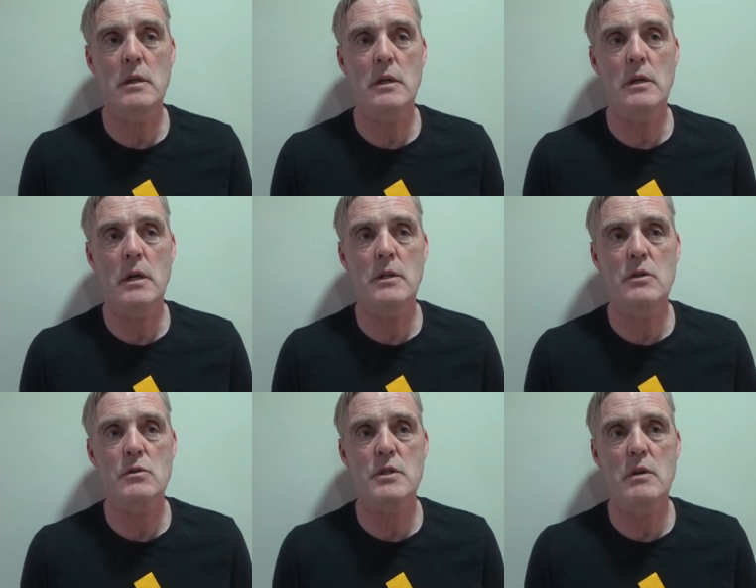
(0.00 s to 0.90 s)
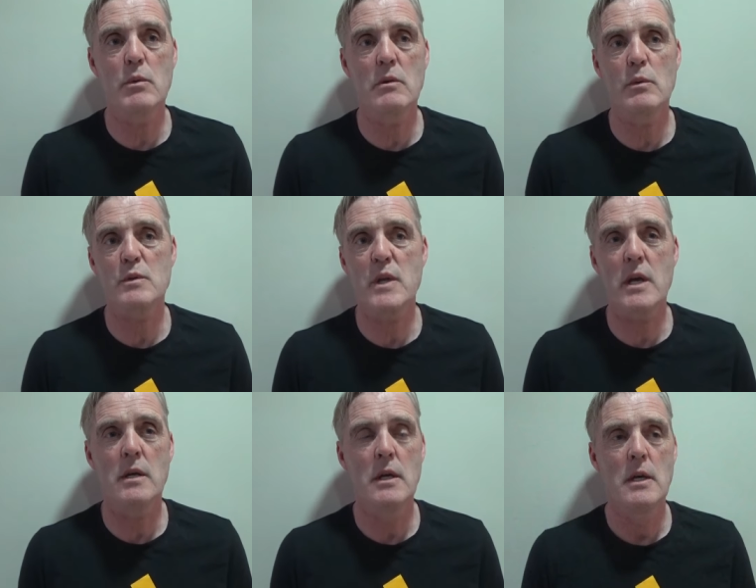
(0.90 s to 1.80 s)
and Andrew Saywell was
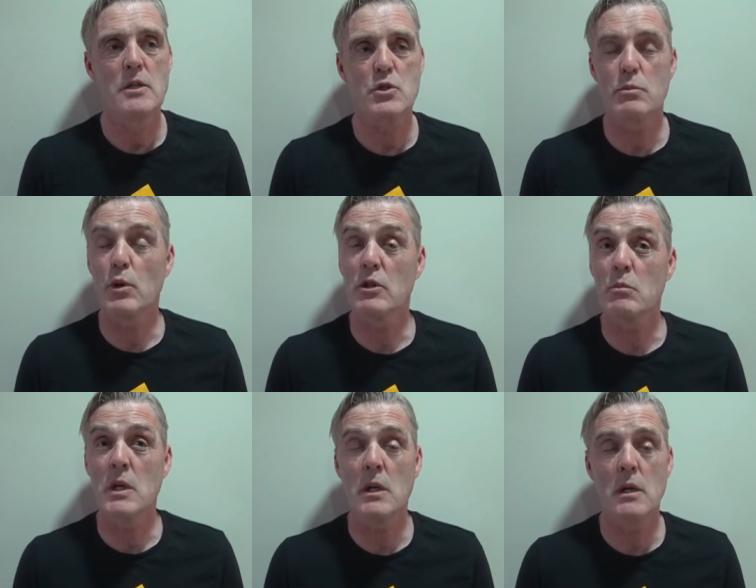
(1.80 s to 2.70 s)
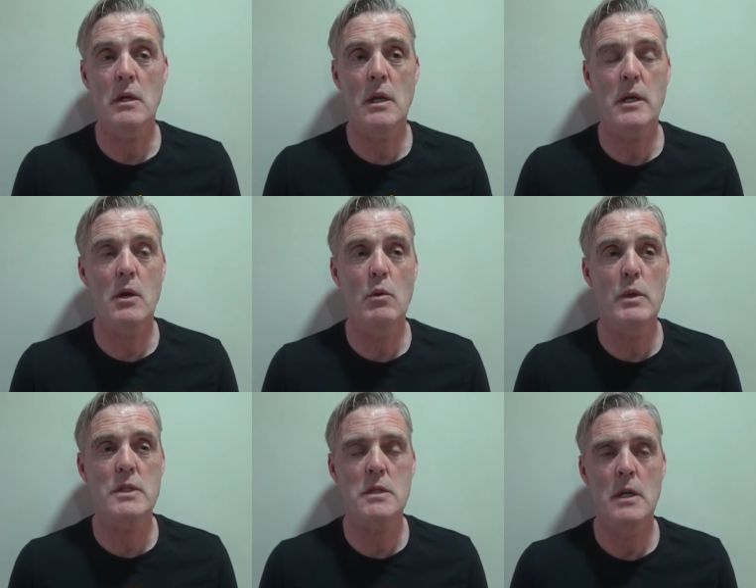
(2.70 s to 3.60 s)
there supporting me like
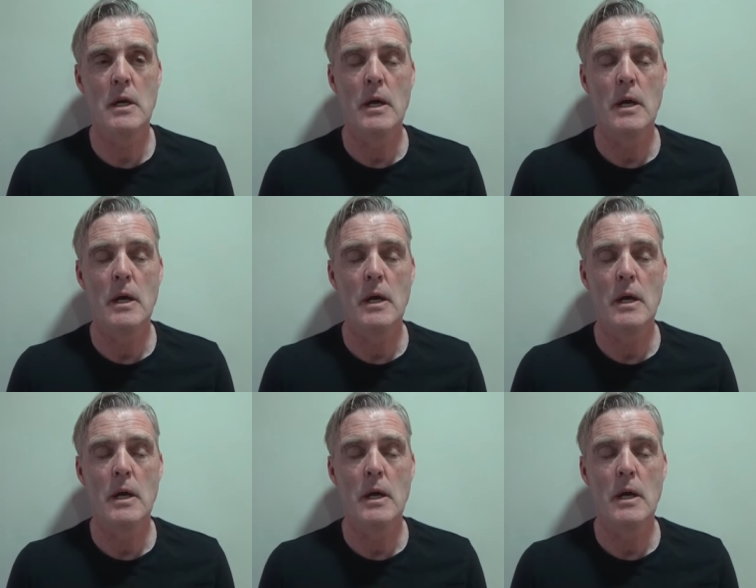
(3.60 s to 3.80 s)
always